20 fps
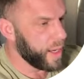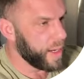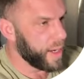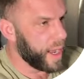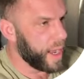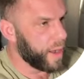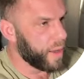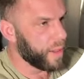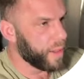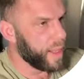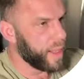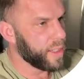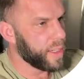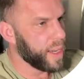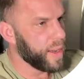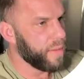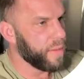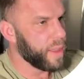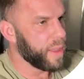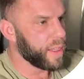Now let's
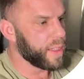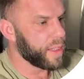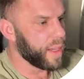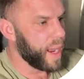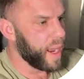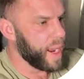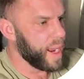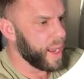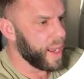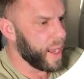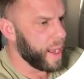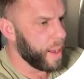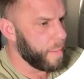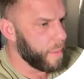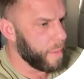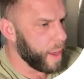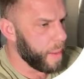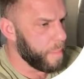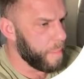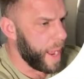give this a,
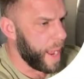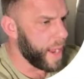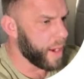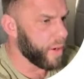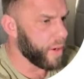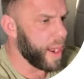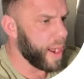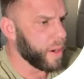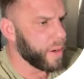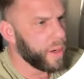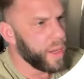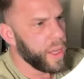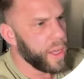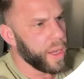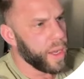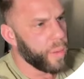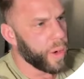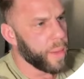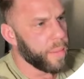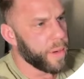uh, a background.
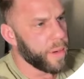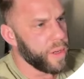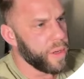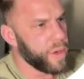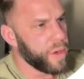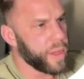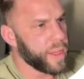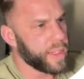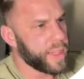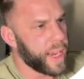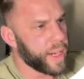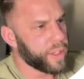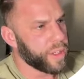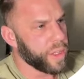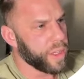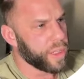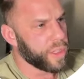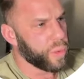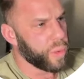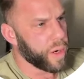What I'm gonna use is
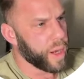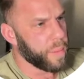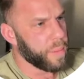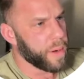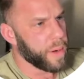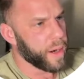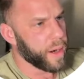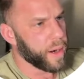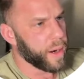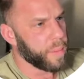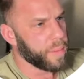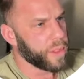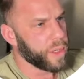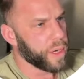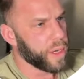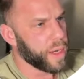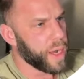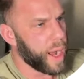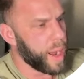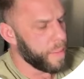actually this one up here. I'm just
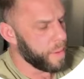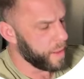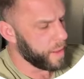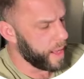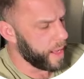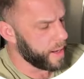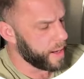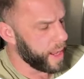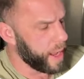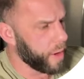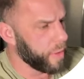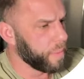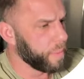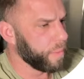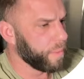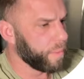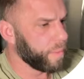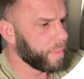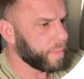gonna copy that down.